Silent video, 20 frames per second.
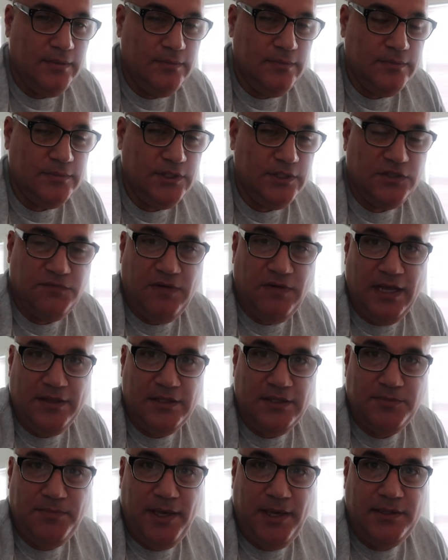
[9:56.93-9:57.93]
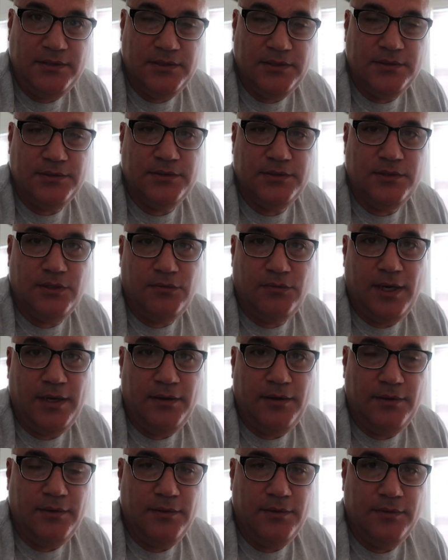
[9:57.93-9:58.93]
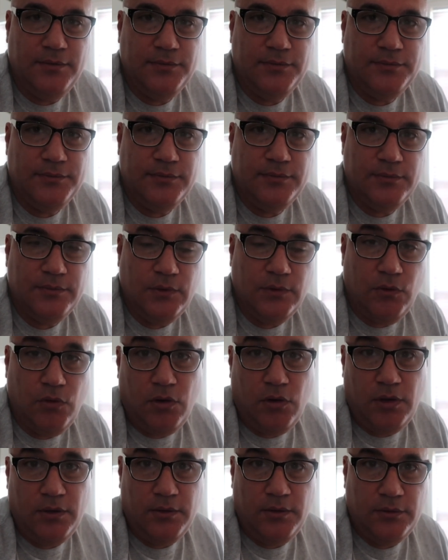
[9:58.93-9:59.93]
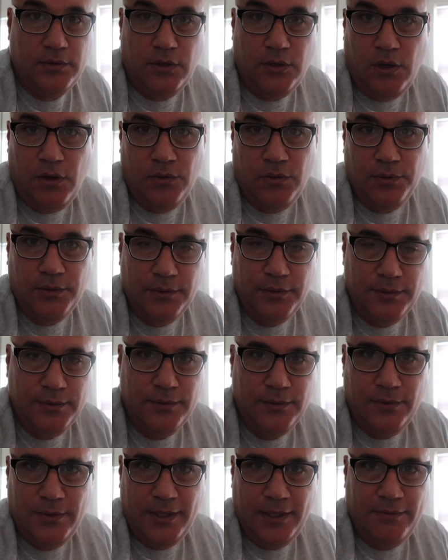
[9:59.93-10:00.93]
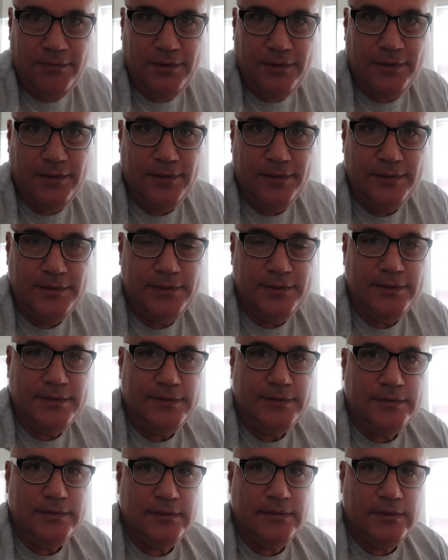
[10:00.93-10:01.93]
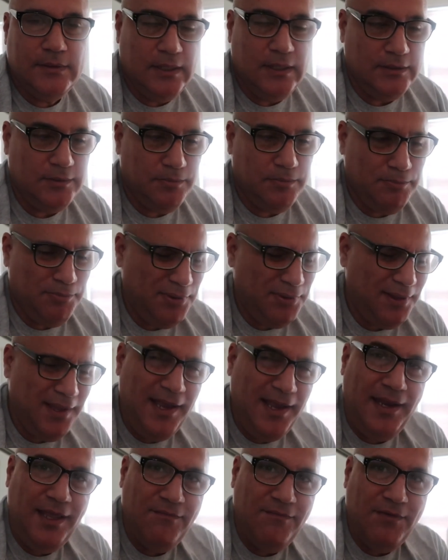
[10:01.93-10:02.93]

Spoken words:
Just find the spaces to rent or to own. whatever. There's plenty of